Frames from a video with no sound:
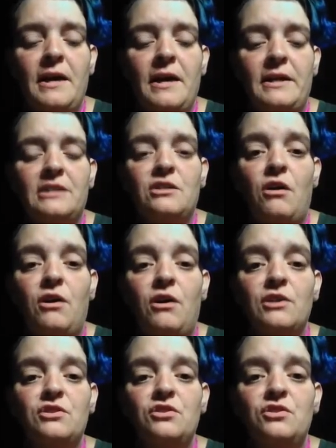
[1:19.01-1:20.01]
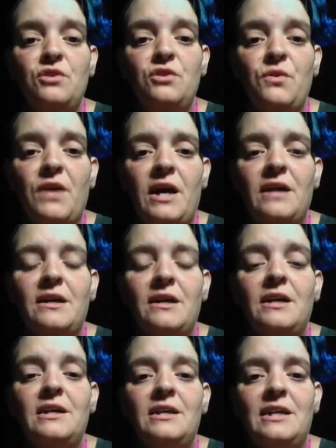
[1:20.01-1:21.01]
And it's hard to do that
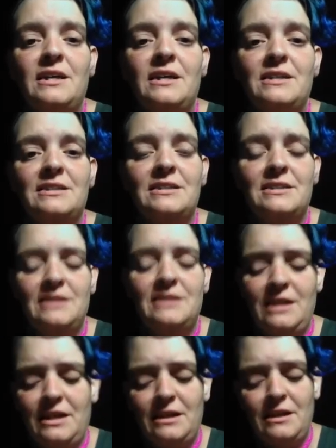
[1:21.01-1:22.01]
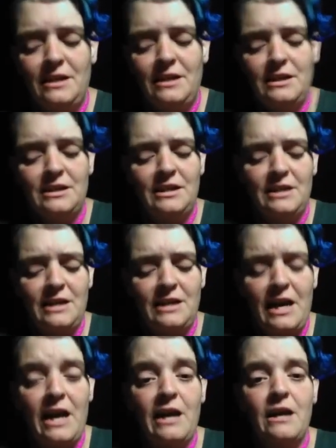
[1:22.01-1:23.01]
in a, in a, in a, in